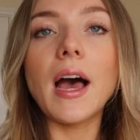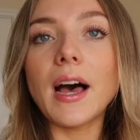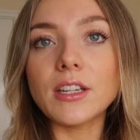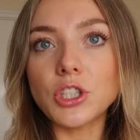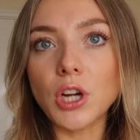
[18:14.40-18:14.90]

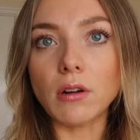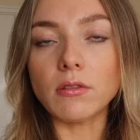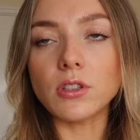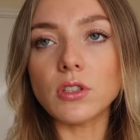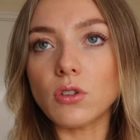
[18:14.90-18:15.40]
had a shower
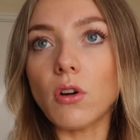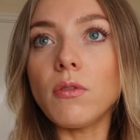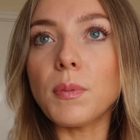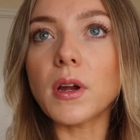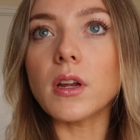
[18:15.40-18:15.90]
and
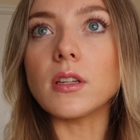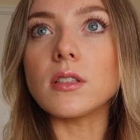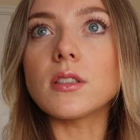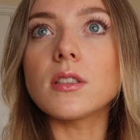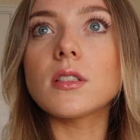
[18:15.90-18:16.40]
stuff,
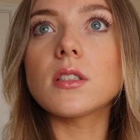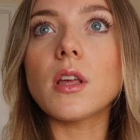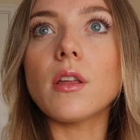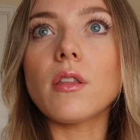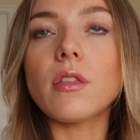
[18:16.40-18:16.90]
because
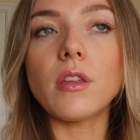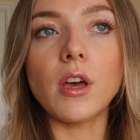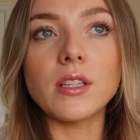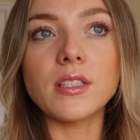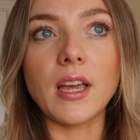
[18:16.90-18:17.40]

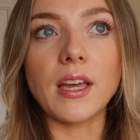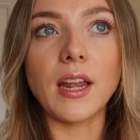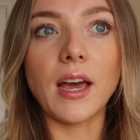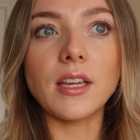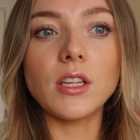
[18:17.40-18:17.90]
Thursday
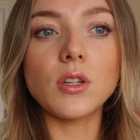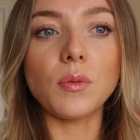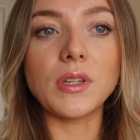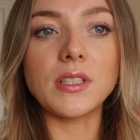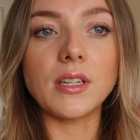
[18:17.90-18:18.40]
night
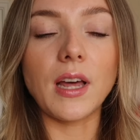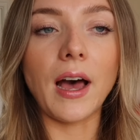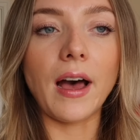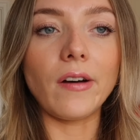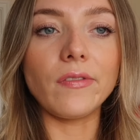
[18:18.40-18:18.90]
we didn't
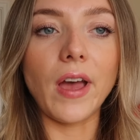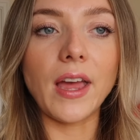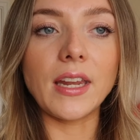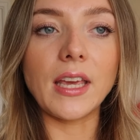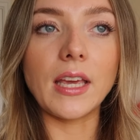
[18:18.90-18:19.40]
have
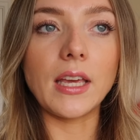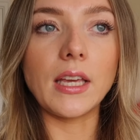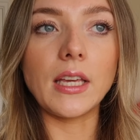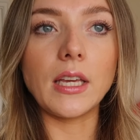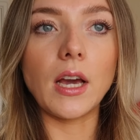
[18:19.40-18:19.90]

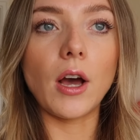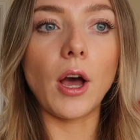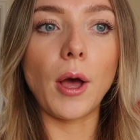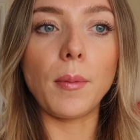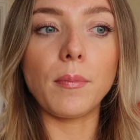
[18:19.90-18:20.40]
any
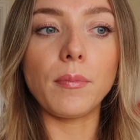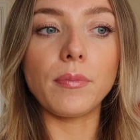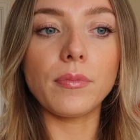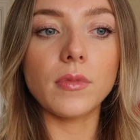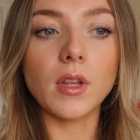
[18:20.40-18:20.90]

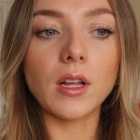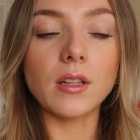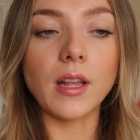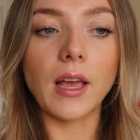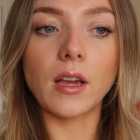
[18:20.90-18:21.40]

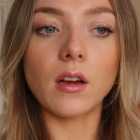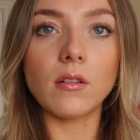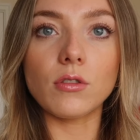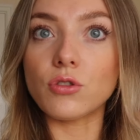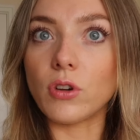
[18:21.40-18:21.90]
like
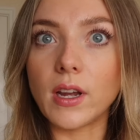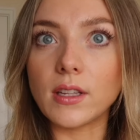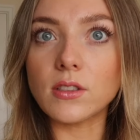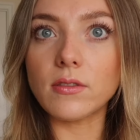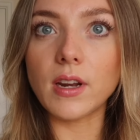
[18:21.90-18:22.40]

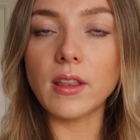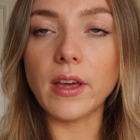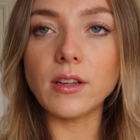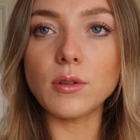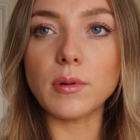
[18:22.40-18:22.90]
drains or
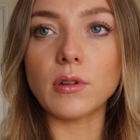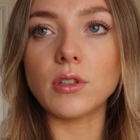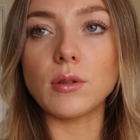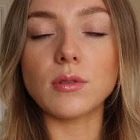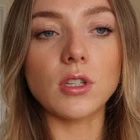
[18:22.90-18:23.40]
anything, so we couldn't
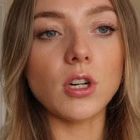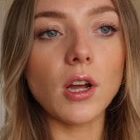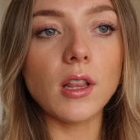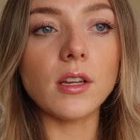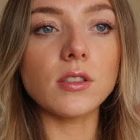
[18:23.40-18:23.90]
use the
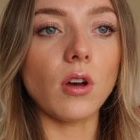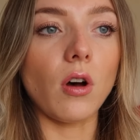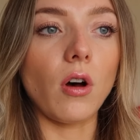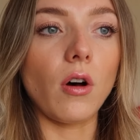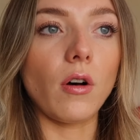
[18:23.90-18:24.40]
toilets
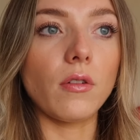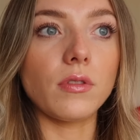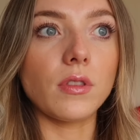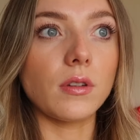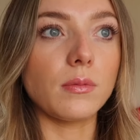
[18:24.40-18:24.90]
or
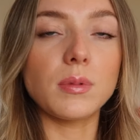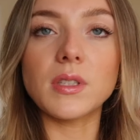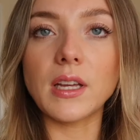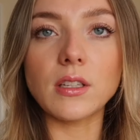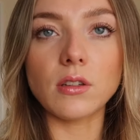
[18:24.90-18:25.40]
the
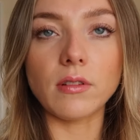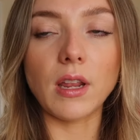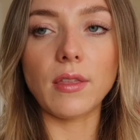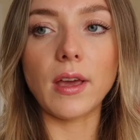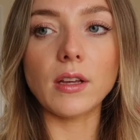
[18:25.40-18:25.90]
sinks or
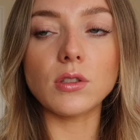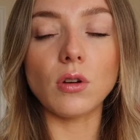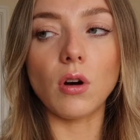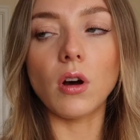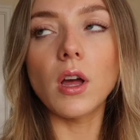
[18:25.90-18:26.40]
anything,
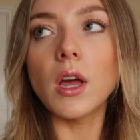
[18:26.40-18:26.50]
so